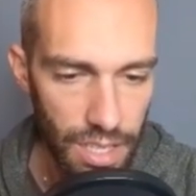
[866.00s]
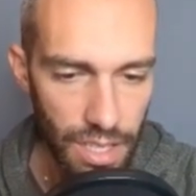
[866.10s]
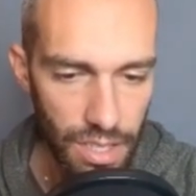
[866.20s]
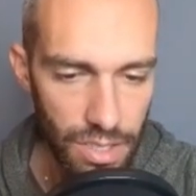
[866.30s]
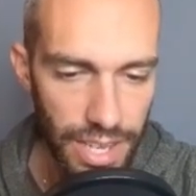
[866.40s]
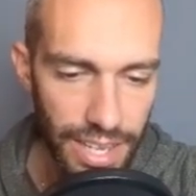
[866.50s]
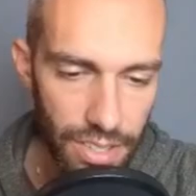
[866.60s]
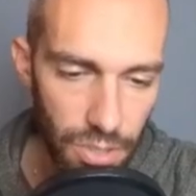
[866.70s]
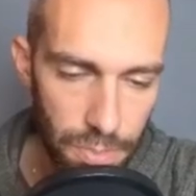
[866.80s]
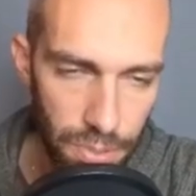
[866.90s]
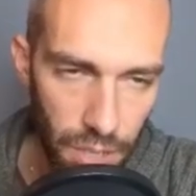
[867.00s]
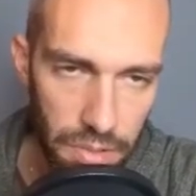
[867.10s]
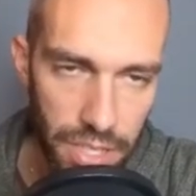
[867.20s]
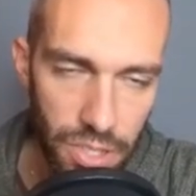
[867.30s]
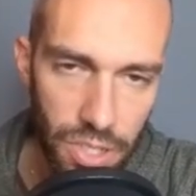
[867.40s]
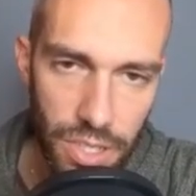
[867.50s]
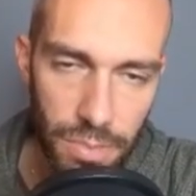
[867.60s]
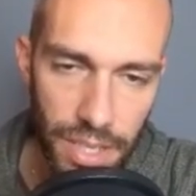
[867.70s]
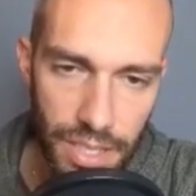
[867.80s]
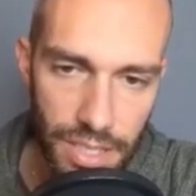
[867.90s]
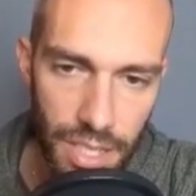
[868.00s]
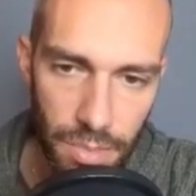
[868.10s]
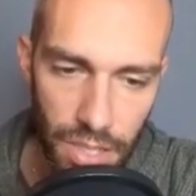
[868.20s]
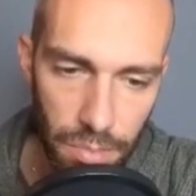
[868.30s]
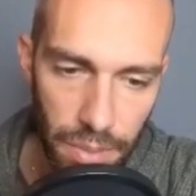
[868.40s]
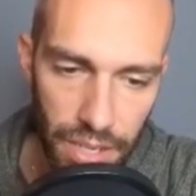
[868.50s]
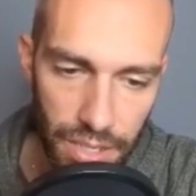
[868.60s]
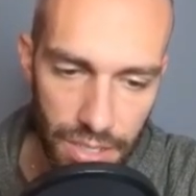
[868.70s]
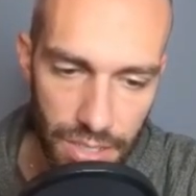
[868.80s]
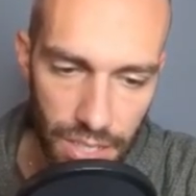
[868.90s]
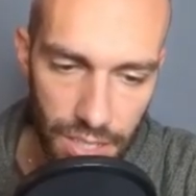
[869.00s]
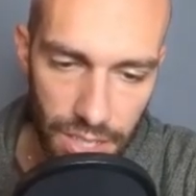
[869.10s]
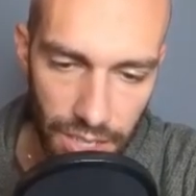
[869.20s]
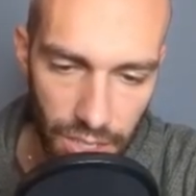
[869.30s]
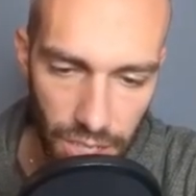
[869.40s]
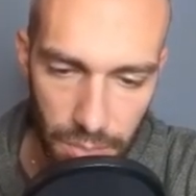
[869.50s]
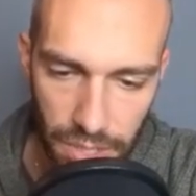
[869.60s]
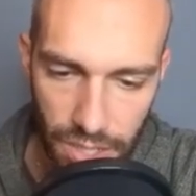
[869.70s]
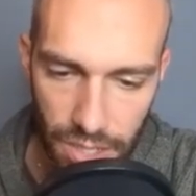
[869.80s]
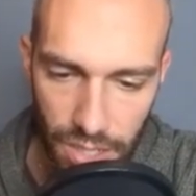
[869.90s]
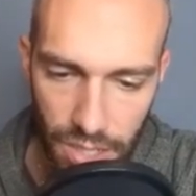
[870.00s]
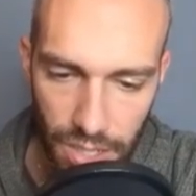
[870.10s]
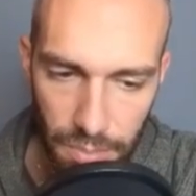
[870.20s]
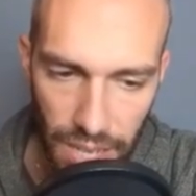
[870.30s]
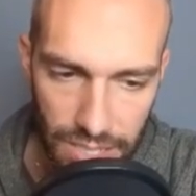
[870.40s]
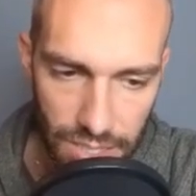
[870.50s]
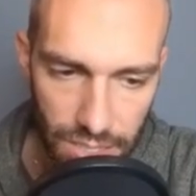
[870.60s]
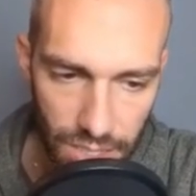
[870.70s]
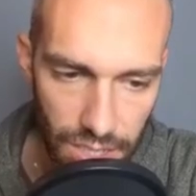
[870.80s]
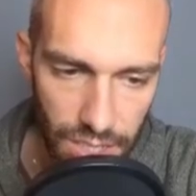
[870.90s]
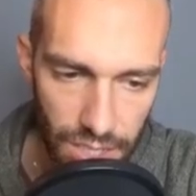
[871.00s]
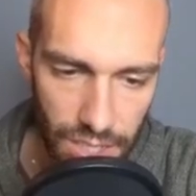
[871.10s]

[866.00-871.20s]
So yeah, you probably could make this team a little better because, like, again, Carbink, Bastiodon,